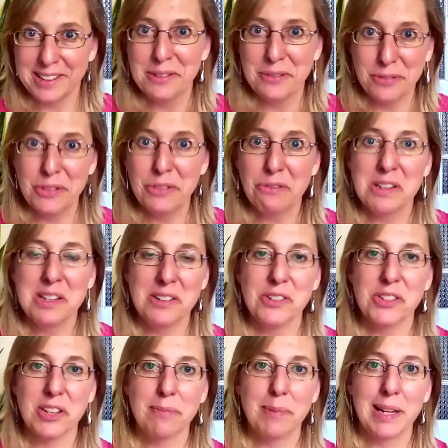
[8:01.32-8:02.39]
for 3 years
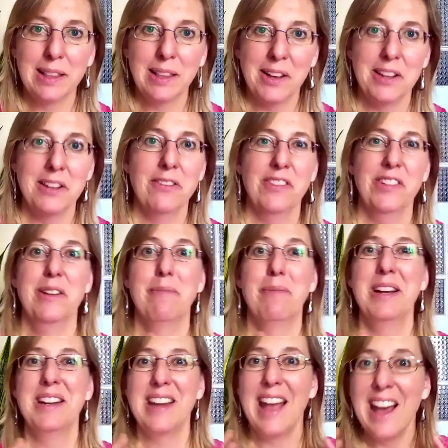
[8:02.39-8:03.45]
of my life, but
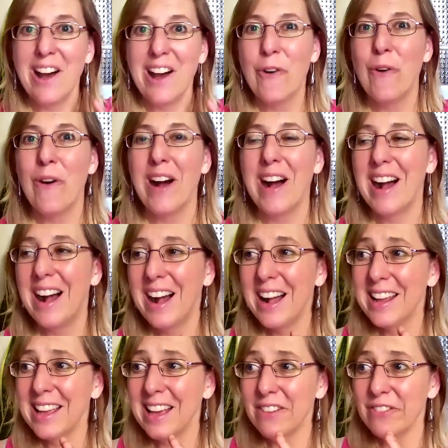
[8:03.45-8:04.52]
now I
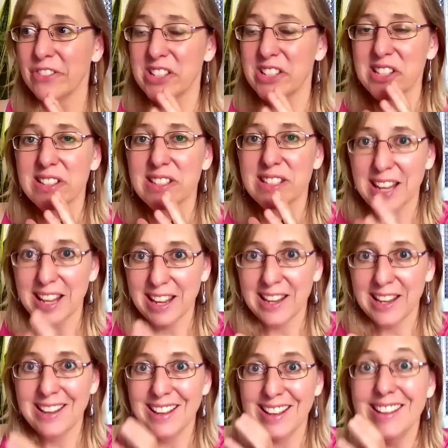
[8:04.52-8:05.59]
have to stay
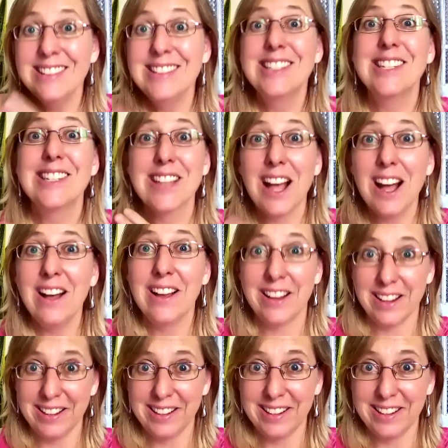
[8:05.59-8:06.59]
inside.